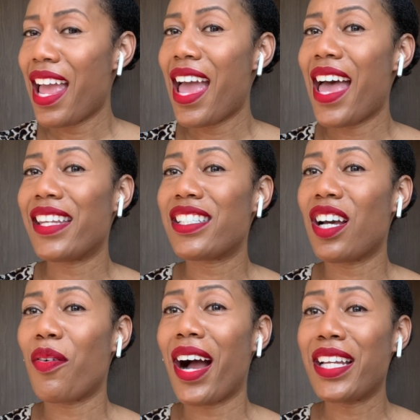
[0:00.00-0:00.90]
And
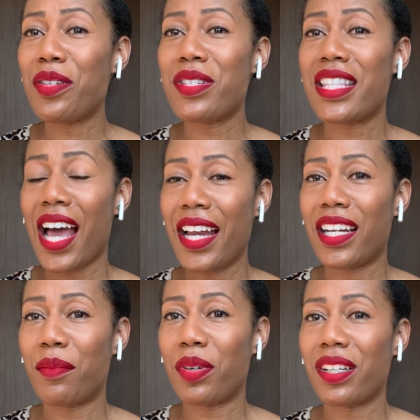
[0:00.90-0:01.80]
so I used that
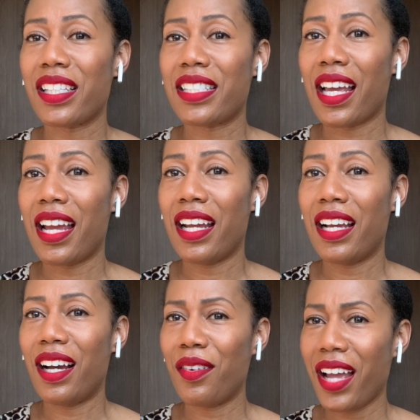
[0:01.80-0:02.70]
number to say,
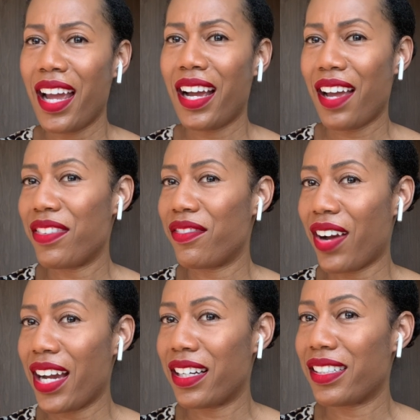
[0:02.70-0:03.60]
okay, I've hit
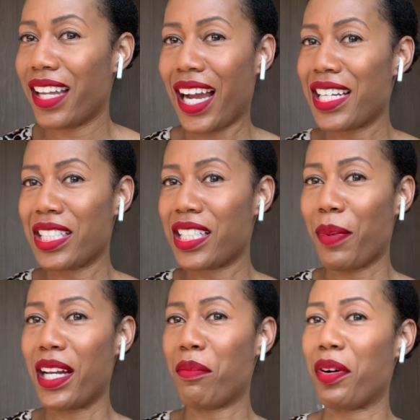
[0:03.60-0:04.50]
FIRE. Like, I just looked at my
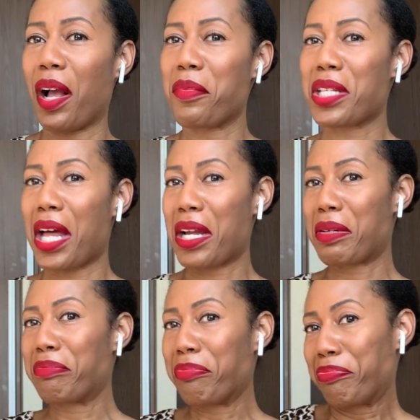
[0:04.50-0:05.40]
number and I was like,
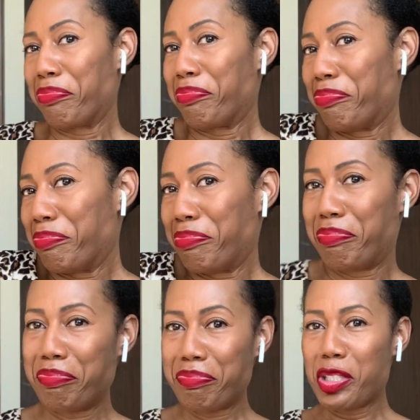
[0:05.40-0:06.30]

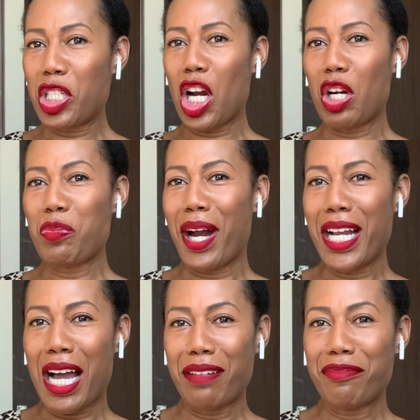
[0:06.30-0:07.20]
sure, why
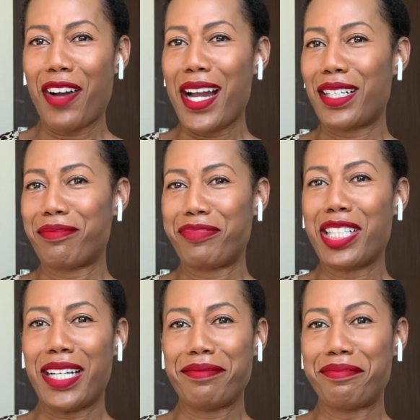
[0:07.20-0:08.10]
not? FIRE,
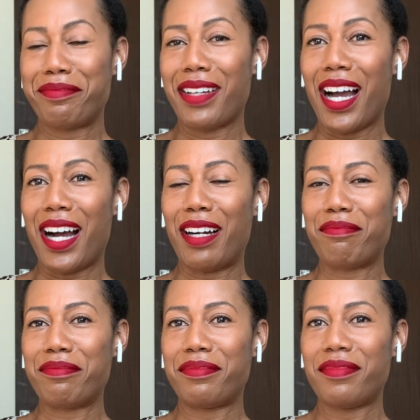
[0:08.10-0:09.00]

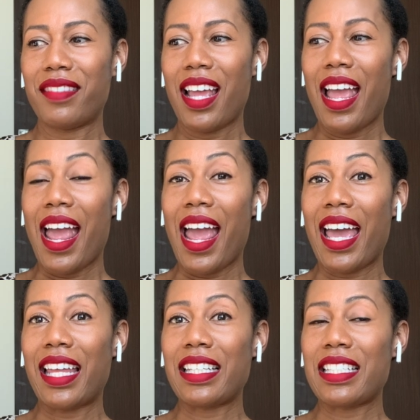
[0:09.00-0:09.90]
done.
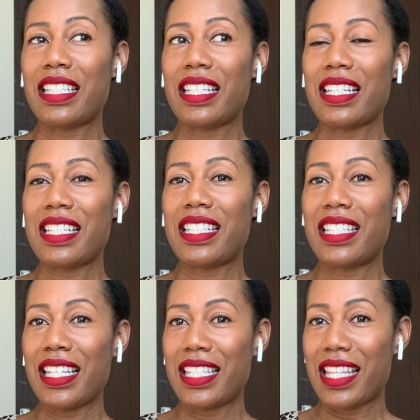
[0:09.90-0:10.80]
And
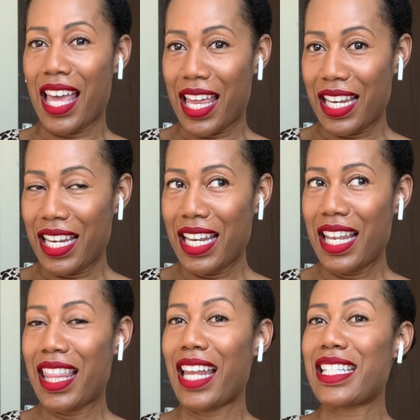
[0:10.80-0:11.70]
since then,
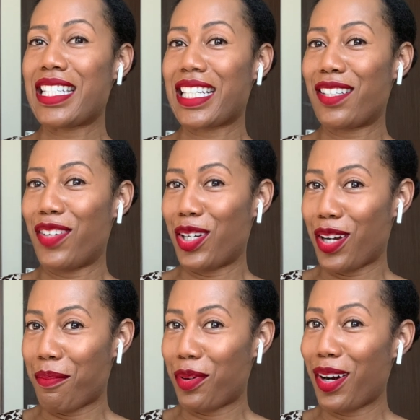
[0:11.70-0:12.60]
that six-figure
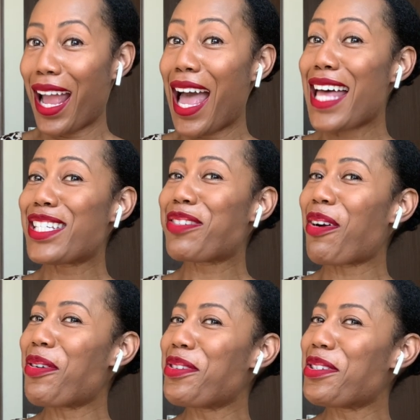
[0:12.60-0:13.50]
number has
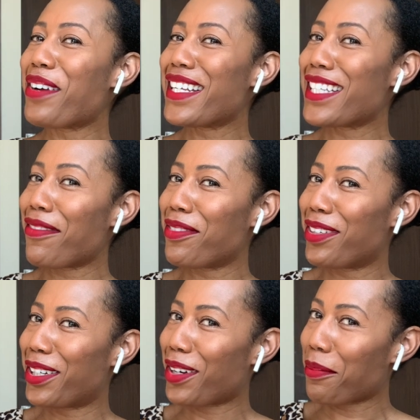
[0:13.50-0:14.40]
grown to a
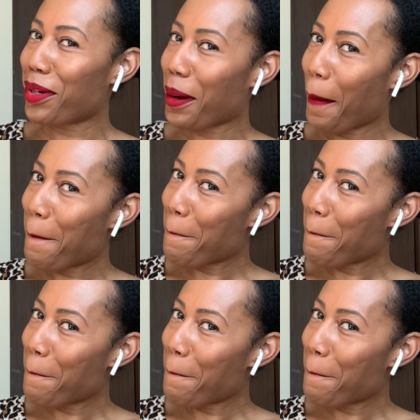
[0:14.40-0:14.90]
seven-figure number.